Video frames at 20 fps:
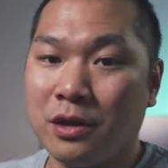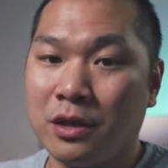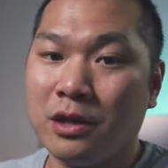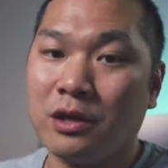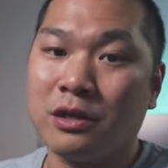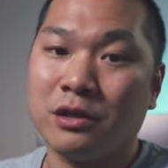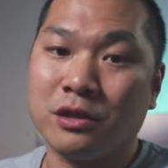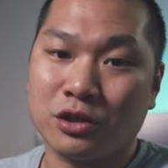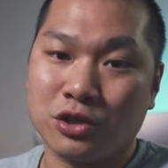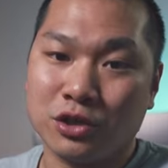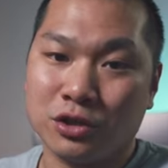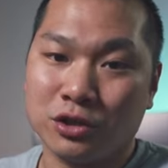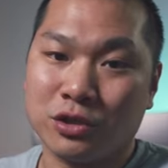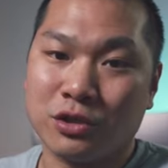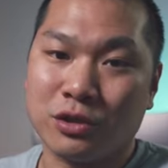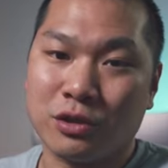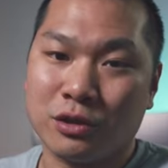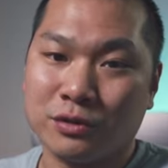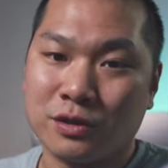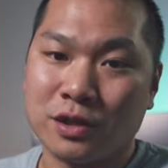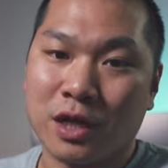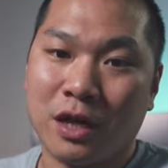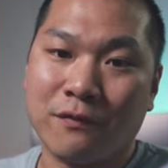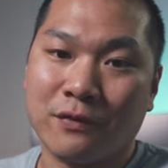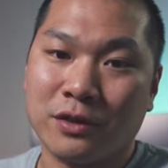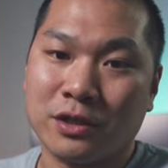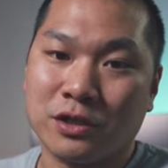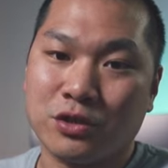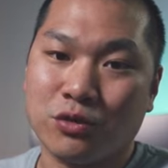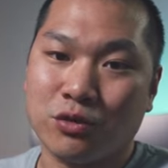in addition to those
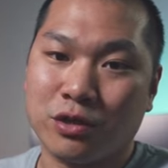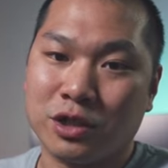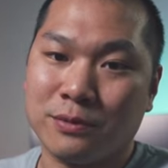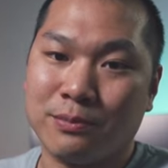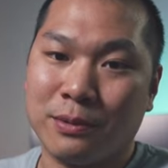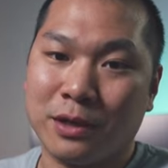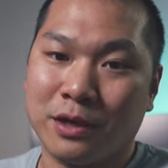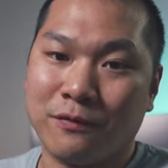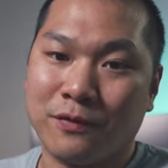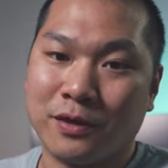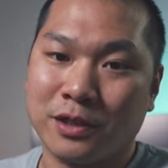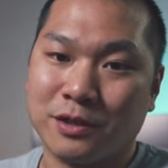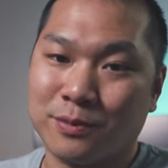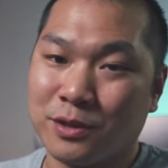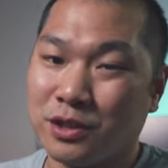obvious noise benefits,